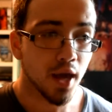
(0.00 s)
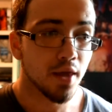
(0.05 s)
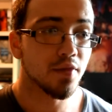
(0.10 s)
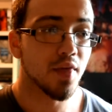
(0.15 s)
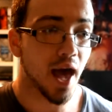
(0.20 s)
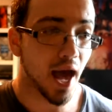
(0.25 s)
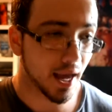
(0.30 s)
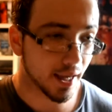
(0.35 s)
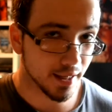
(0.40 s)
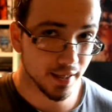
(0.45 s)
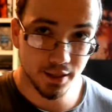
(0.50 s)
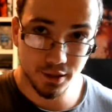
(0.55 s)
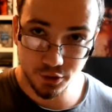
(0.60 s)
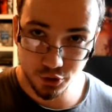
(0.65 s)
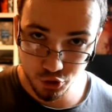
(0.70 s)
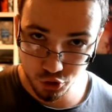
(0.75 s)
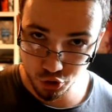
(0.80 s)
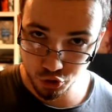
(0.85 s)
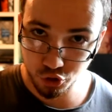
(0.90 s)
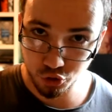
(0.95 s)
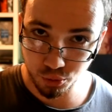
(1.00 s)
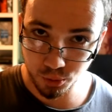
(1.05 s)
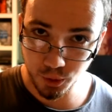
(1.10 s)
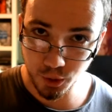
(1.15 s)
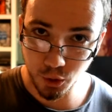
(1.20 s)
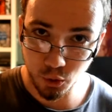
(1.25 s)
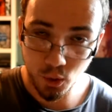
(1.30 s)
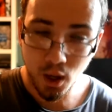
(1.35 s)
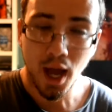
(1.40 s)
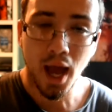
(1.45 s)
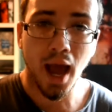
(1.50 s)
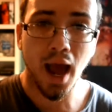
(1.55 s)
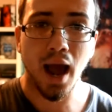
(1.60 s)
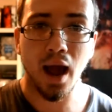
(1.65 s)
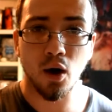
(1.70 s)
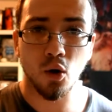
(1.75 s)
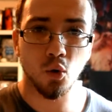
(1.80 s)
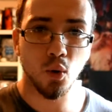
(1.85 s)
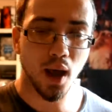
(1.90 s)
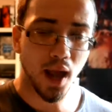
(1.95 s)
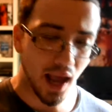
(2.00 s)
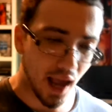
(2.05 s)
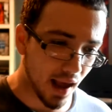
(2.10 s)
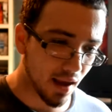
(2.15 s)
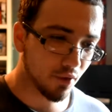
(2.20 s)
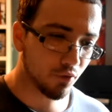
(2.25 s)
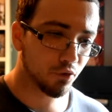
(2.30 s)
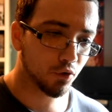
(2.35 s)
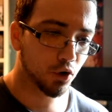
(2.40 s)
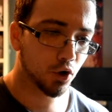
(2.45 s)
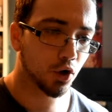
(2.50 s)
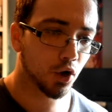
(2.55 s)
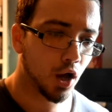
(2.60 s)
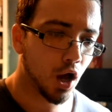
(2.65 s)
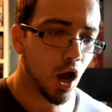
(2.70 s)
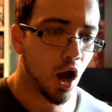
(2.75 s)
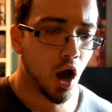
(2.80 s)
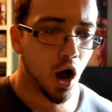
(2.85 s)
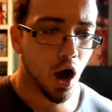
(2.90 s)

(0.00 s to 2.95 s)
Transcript: That is true. However,